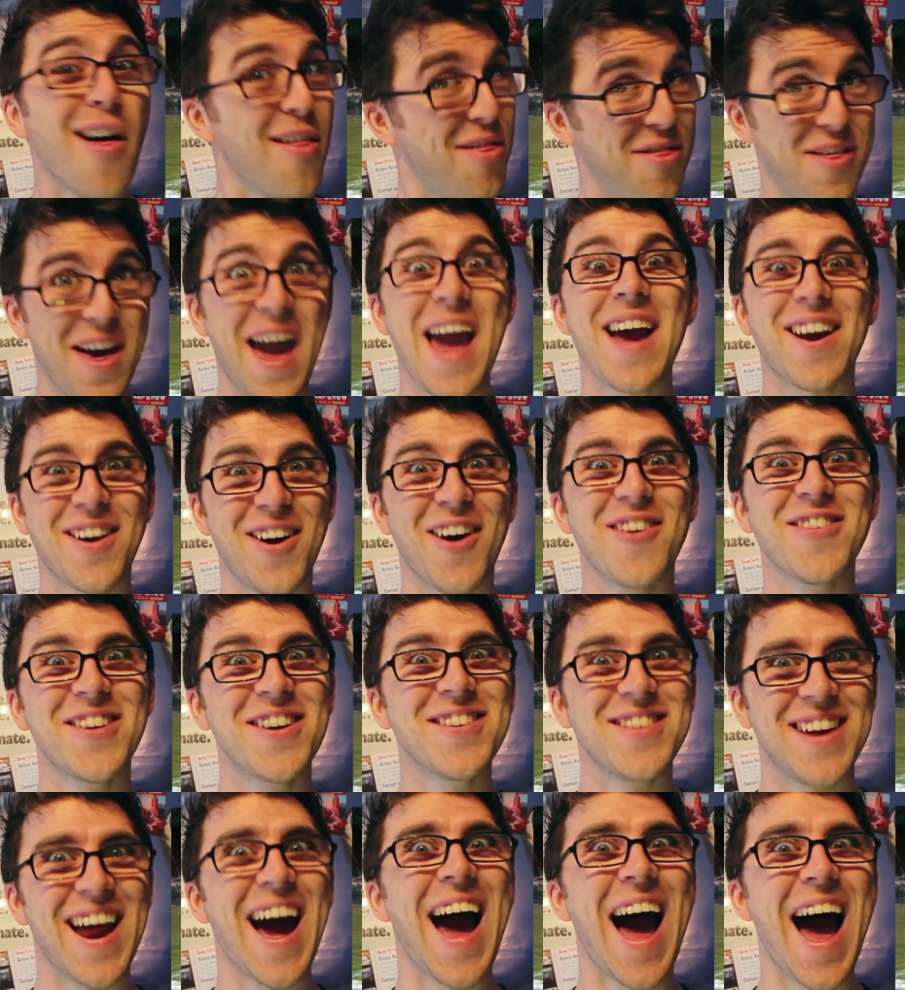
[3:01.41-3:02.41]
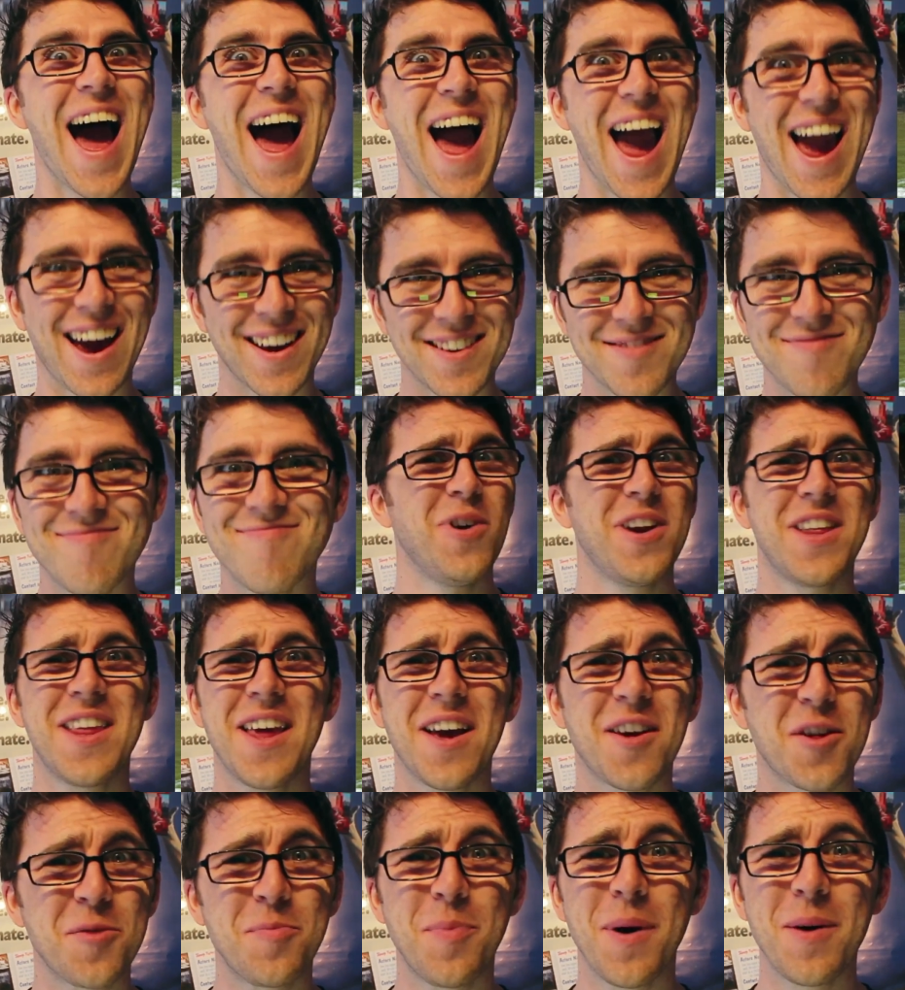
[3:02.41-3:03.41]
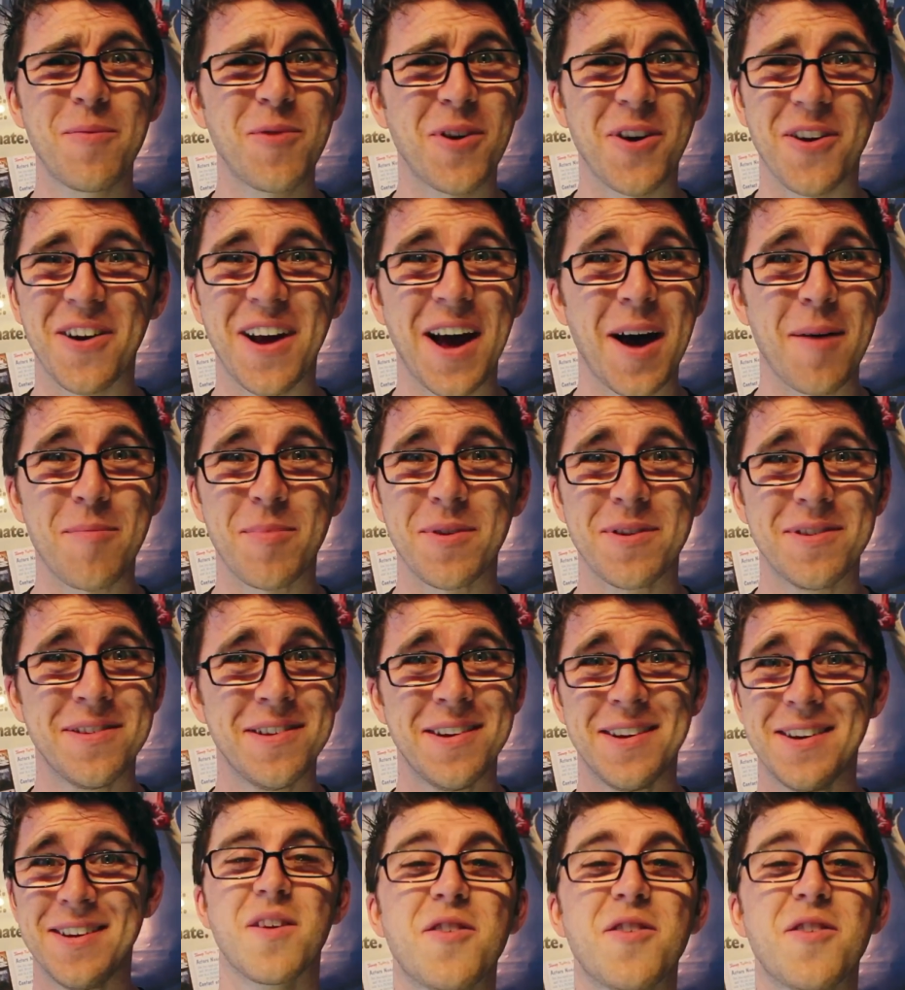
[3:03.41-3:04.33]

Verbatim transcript: they're gonna die. What did you expect were gonna happen?